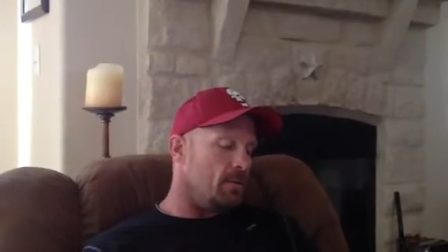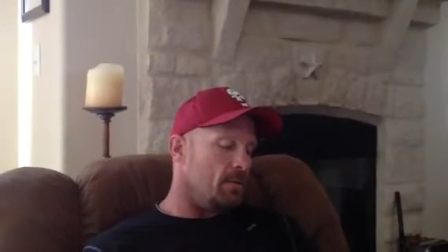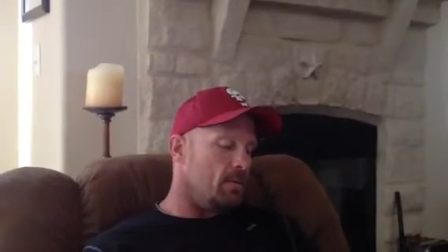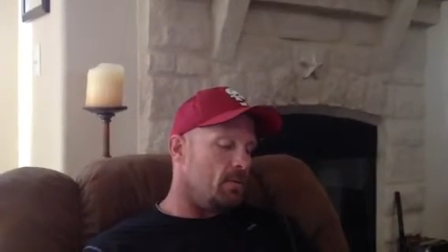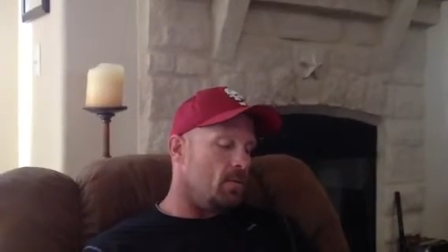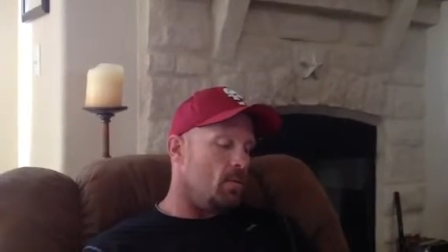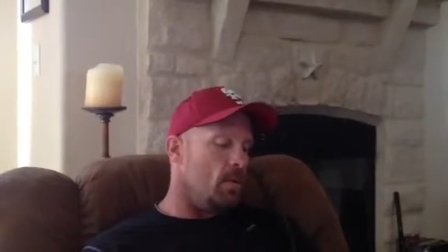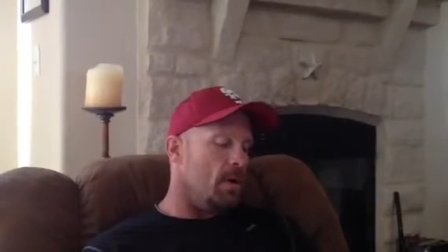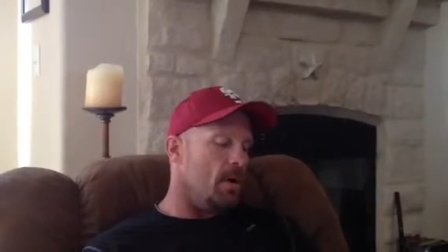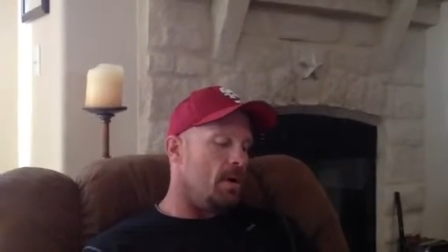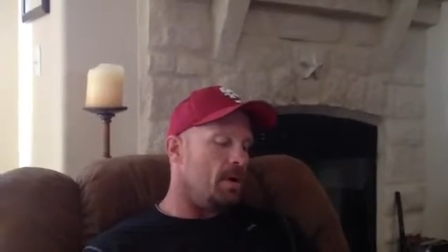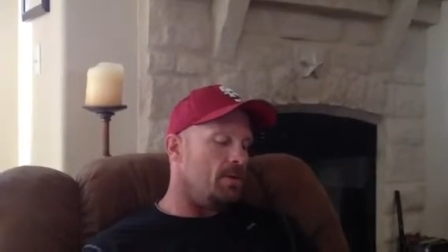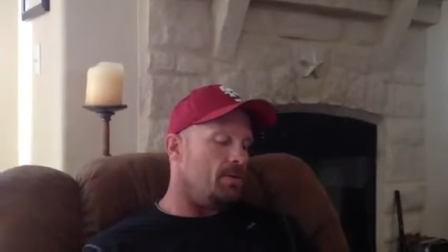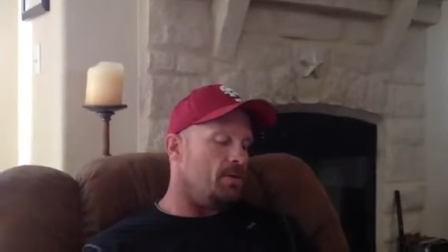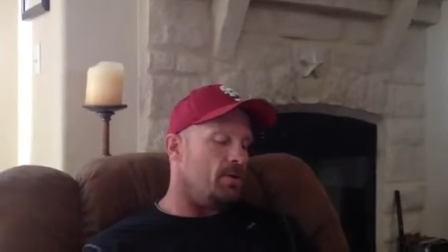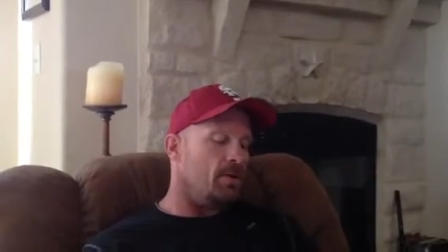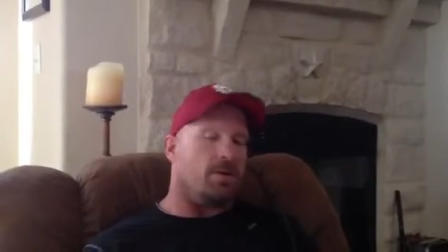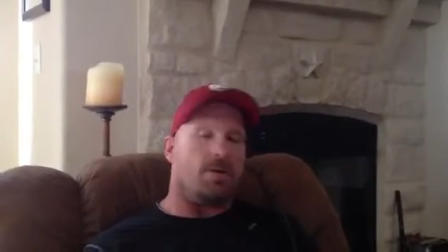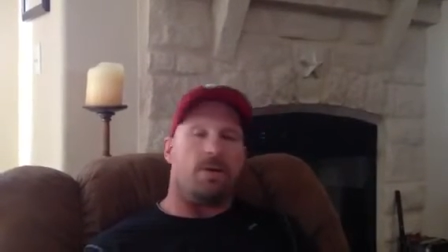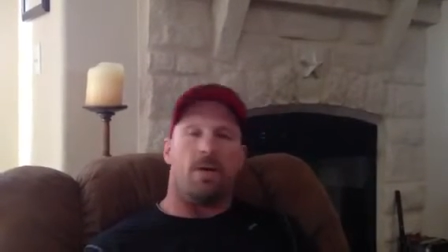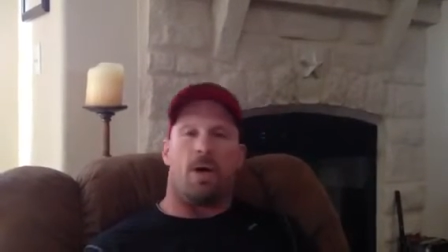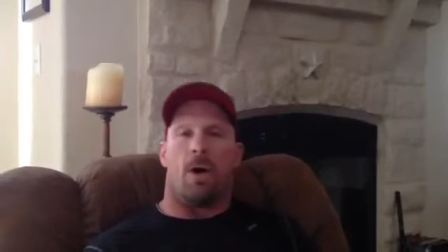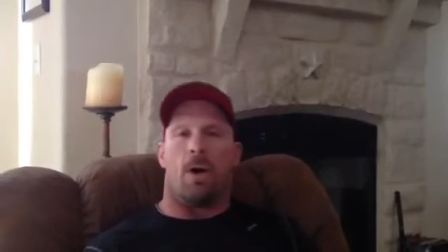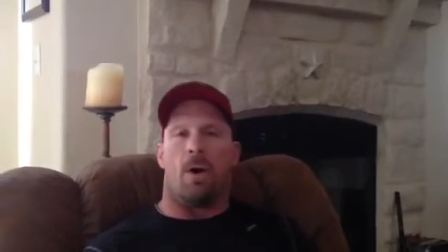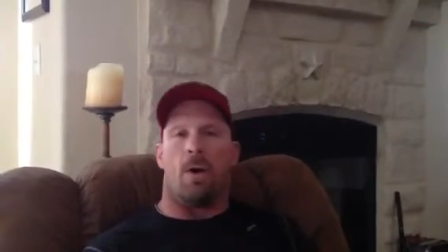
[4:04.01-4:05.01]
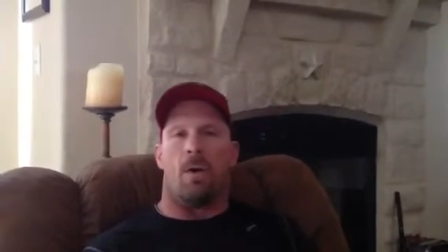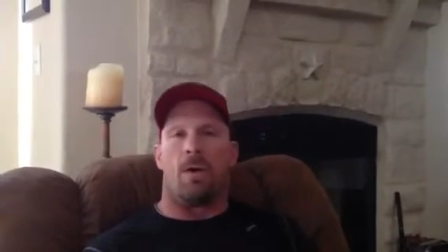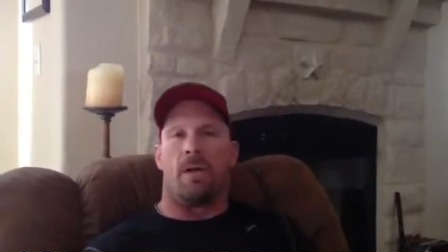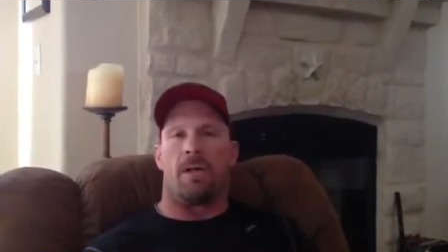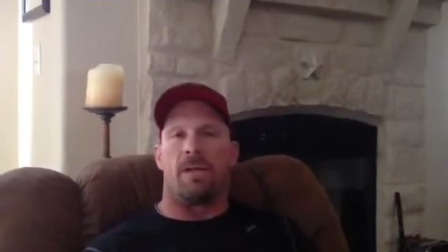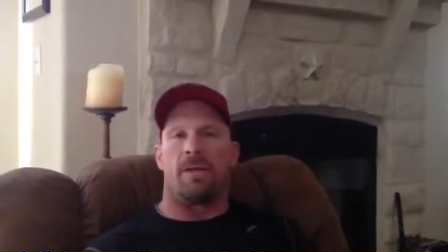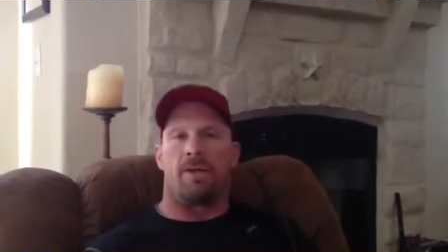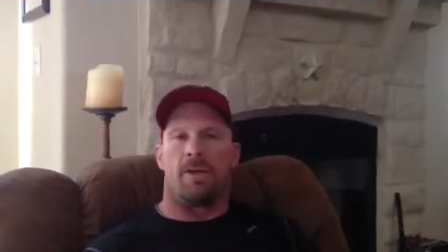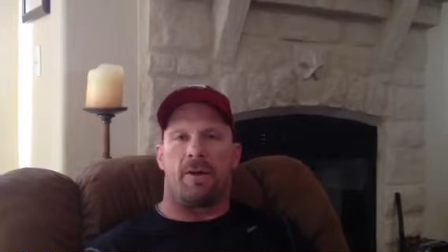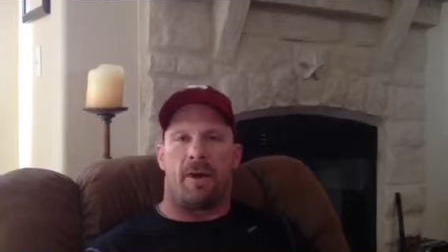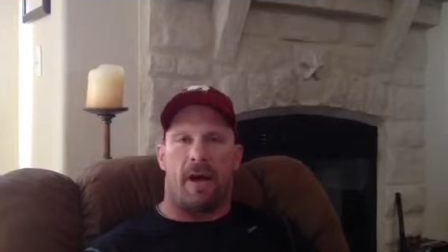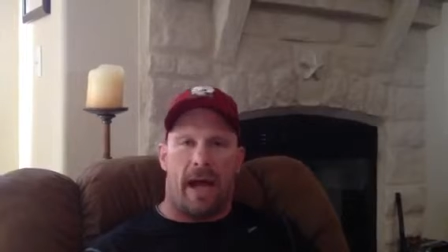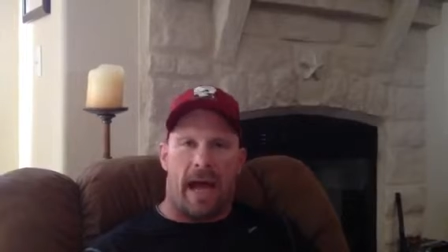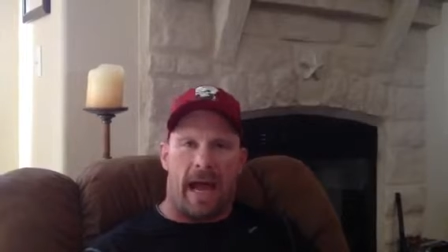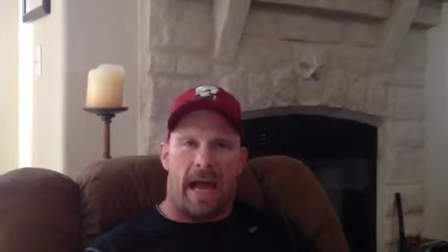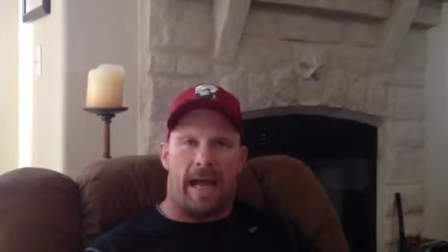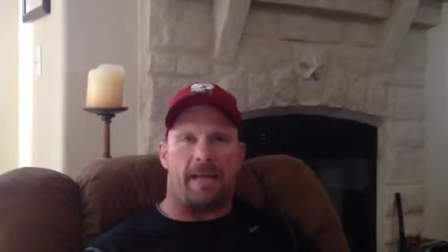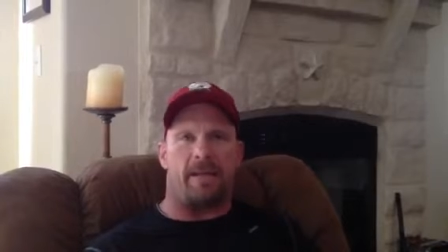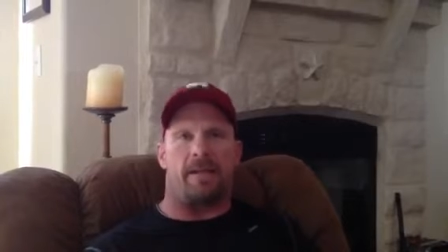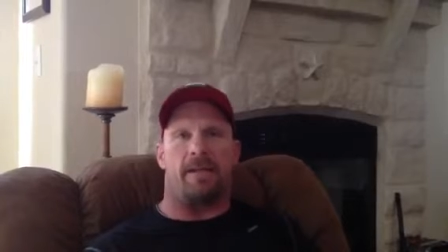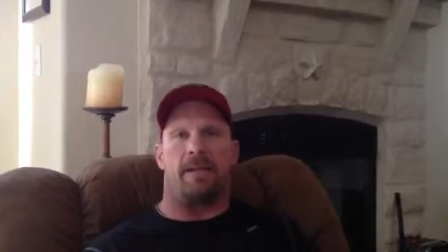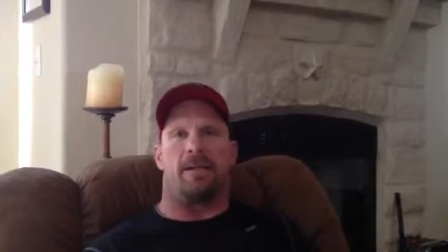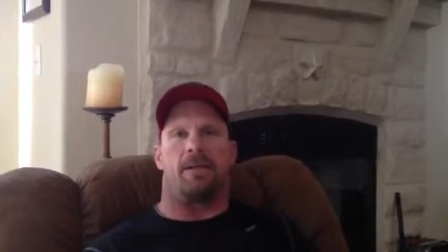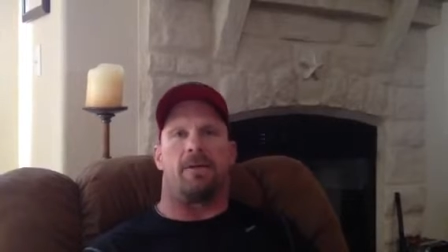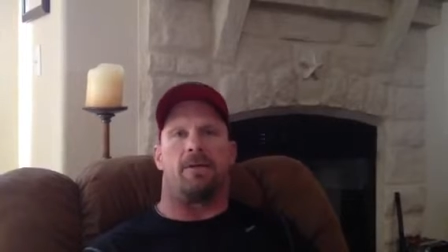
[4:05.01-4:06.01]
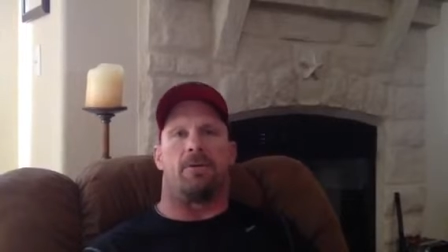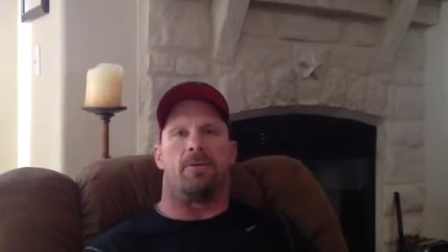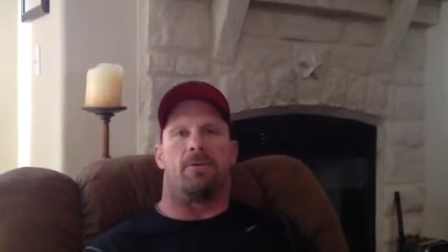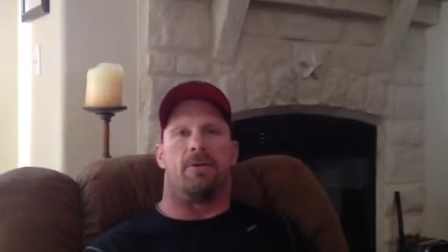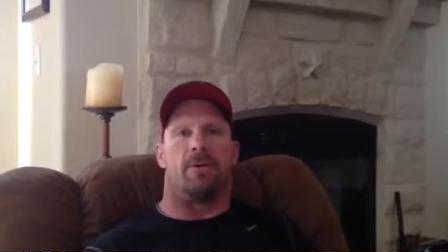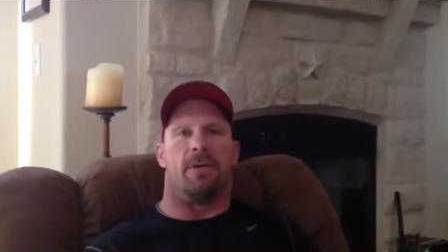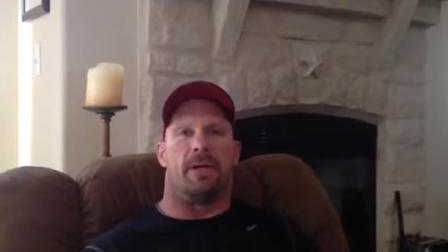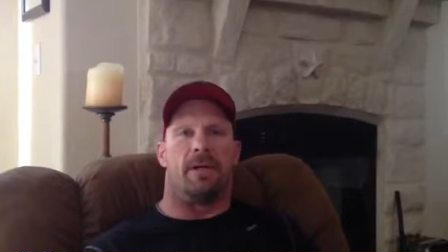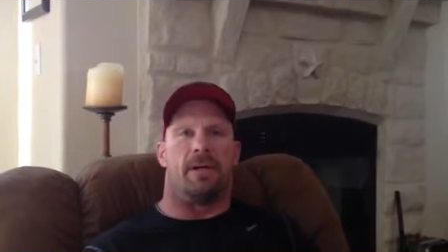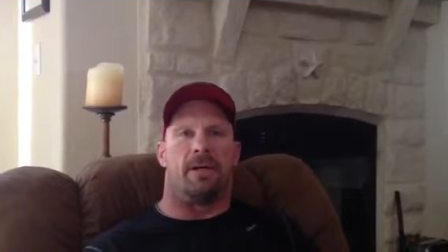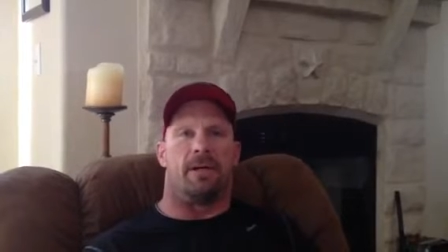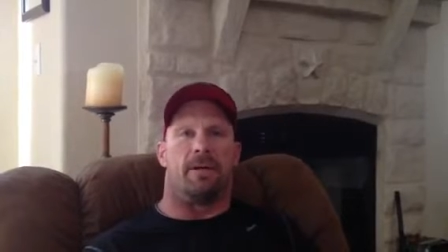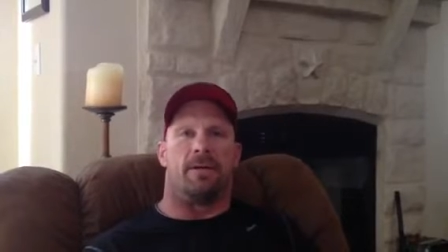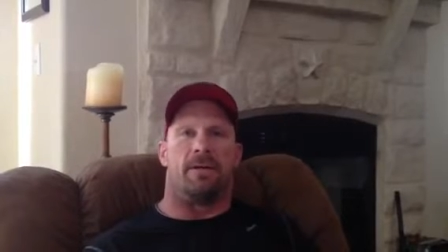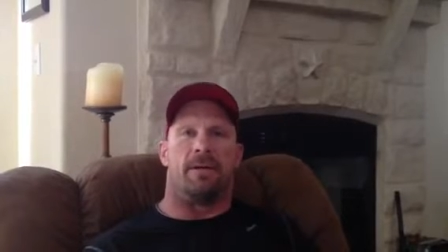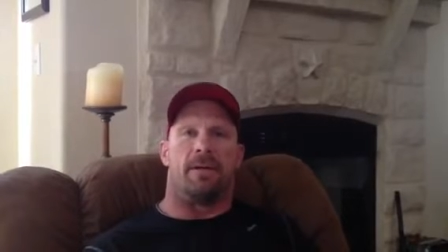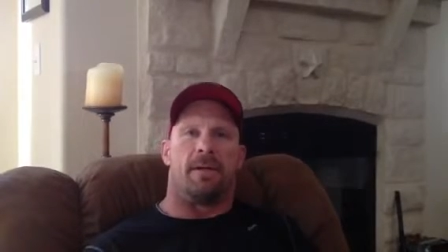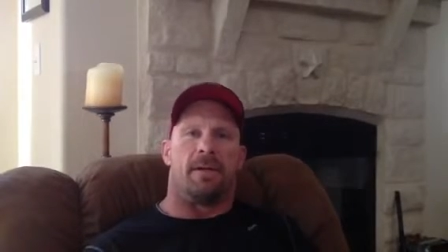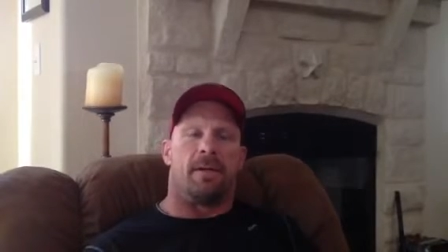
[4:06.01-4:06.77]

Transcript: What is your goal in your acting career?